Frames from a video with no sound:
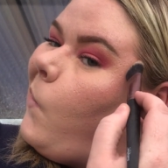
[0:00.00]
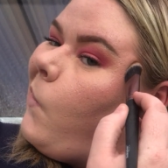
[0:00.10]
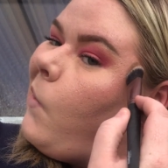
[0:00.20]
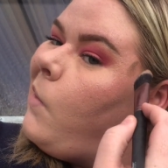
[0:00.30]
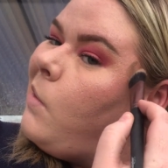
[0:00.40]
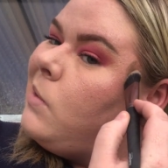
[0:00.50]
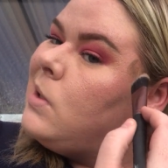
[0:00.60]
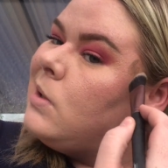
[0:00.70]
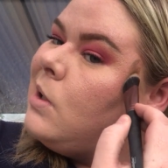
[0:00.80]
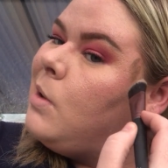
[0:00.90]
So I'm
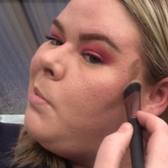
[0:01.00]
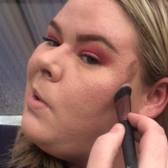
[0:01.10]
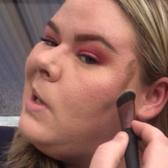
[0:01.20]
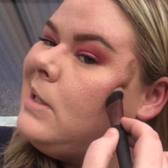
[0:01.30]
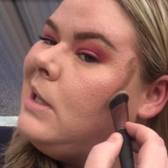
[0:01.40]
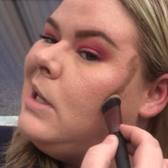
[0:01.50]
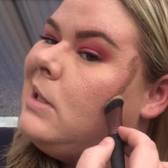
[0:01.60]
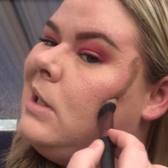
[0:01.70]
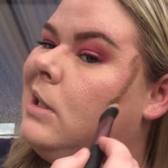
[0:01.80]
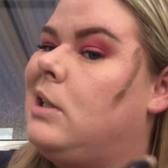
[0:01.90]
just going to press this
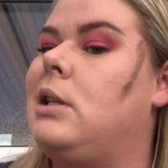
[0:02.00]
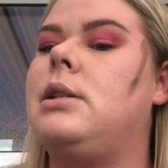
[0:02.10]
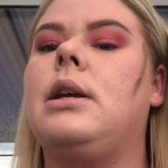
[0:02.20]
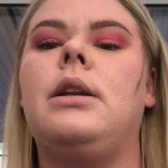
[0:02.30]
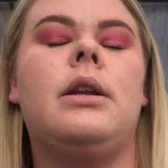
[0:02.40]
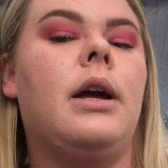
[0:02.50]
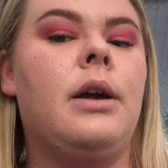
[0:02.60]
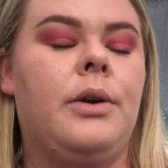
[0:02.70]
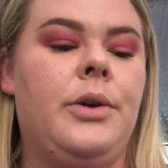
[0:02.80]
into the skin there.